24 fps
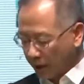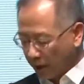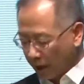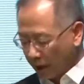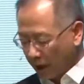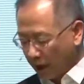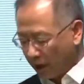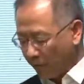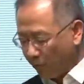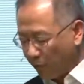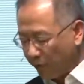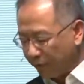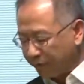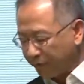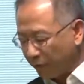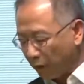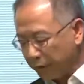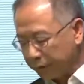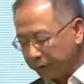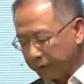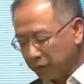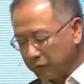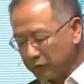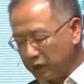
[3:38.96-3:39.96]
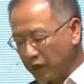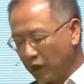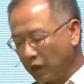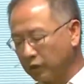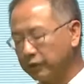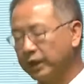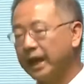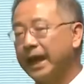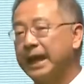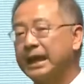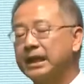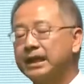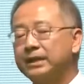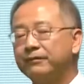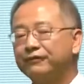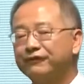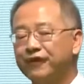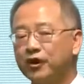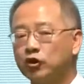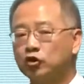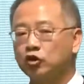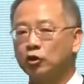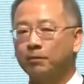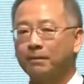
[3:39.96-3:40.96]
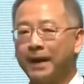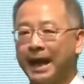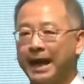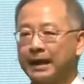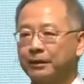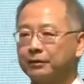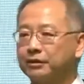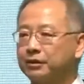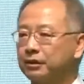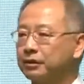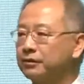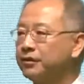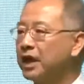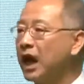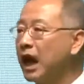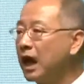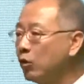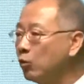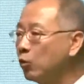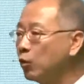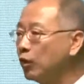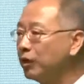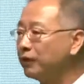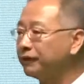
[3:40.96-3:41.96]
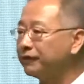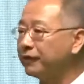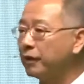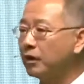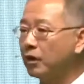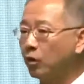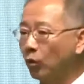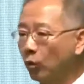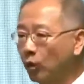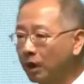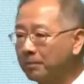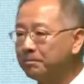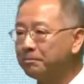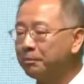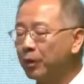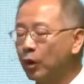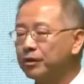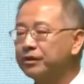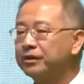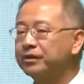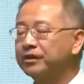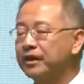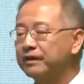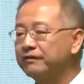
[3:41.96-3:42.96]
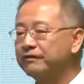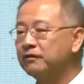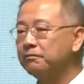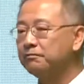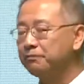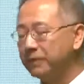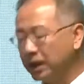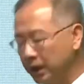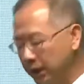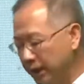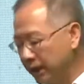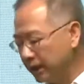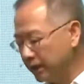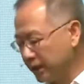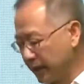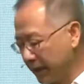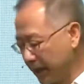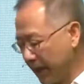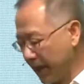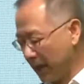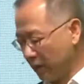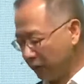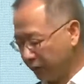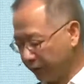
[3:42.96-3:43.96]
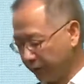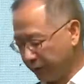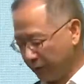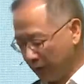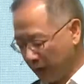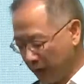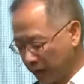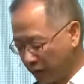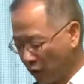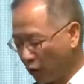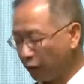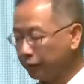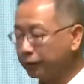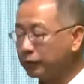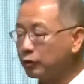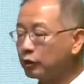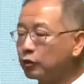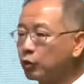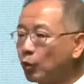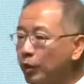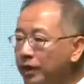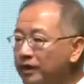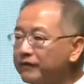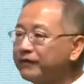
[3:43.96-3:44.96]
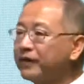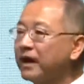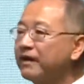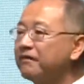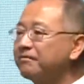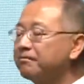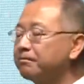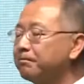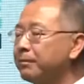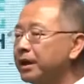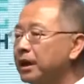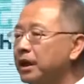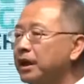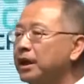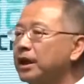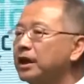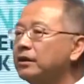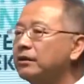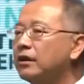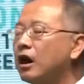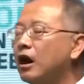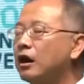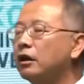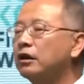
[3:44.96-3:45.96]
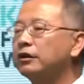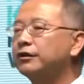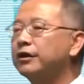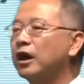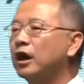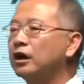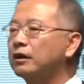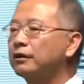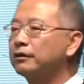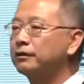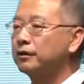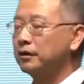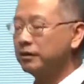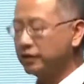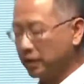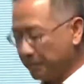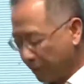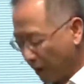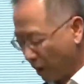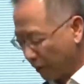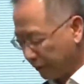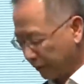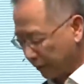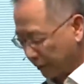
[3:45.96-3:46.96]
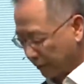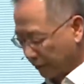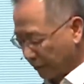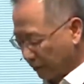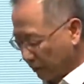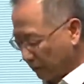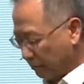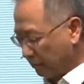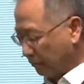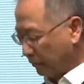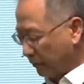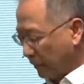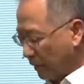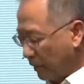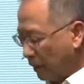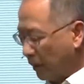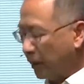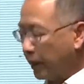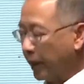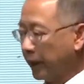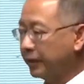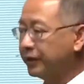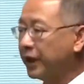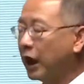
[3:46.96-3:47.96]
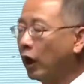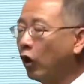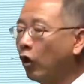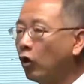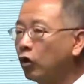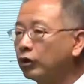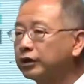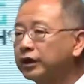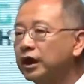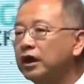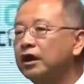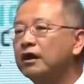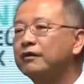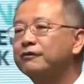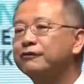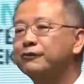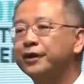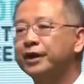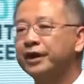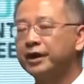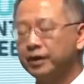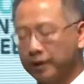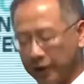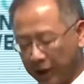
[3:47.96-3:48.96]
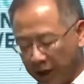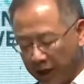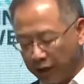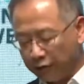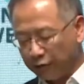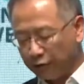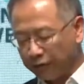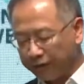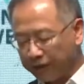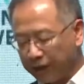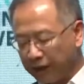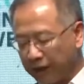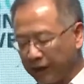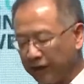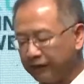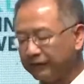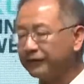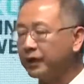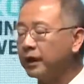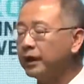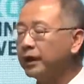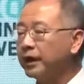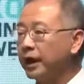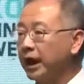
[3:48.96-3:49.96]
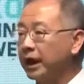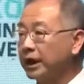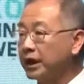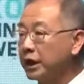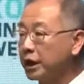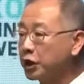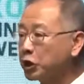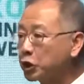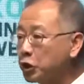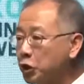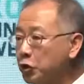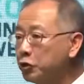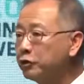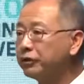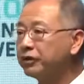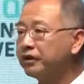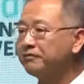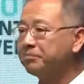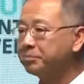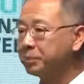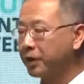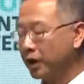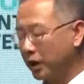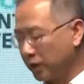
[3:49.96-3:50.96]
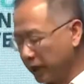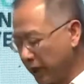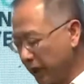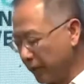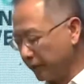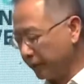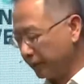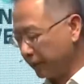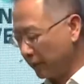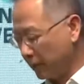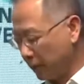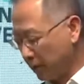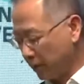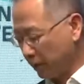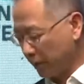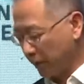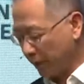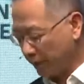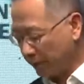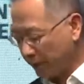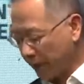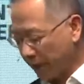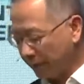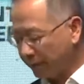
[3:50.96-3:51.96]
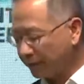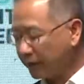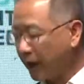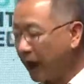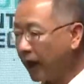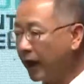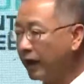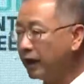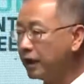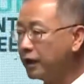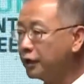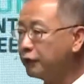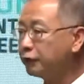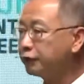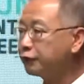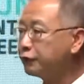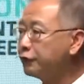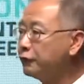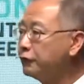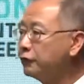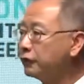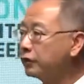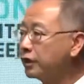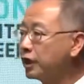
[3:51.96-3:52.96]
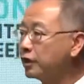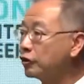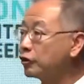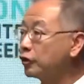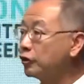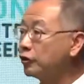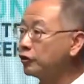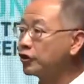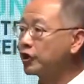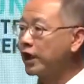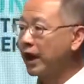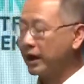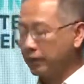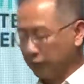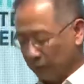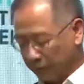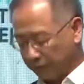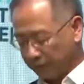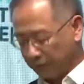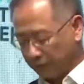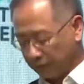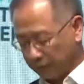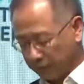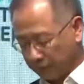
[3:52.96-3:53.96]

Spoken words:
And we've also got 8 virtual banks now with 1.7 million accounts and also 25 billion Hong Kong dollars in deposits. And they're all delivering innovative and inclusive products entirely through digital channels.